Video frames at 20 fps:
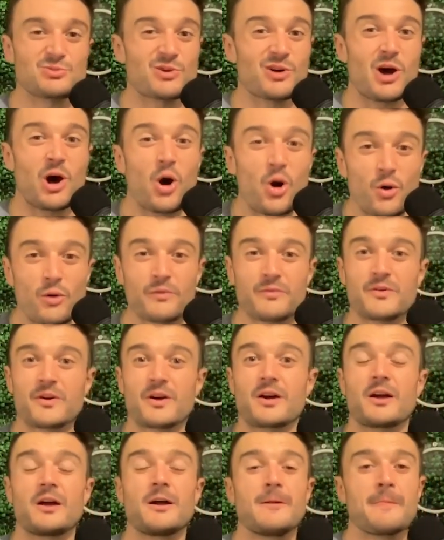We're
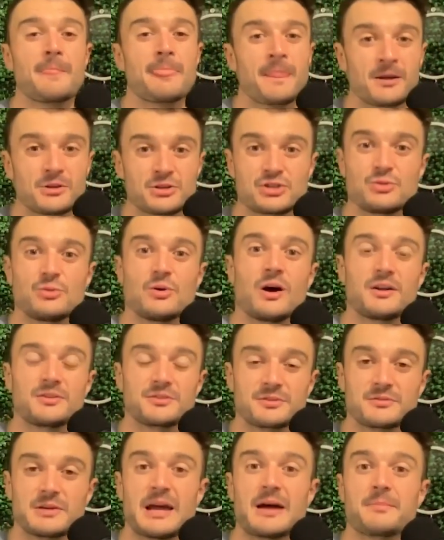over
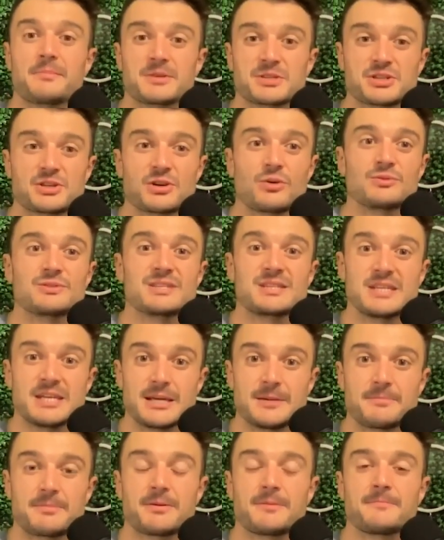200 episodes
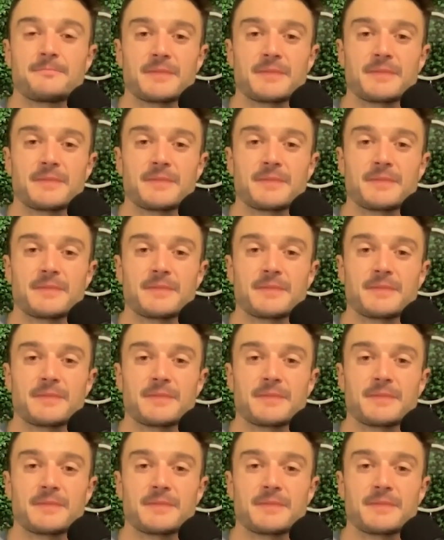deep,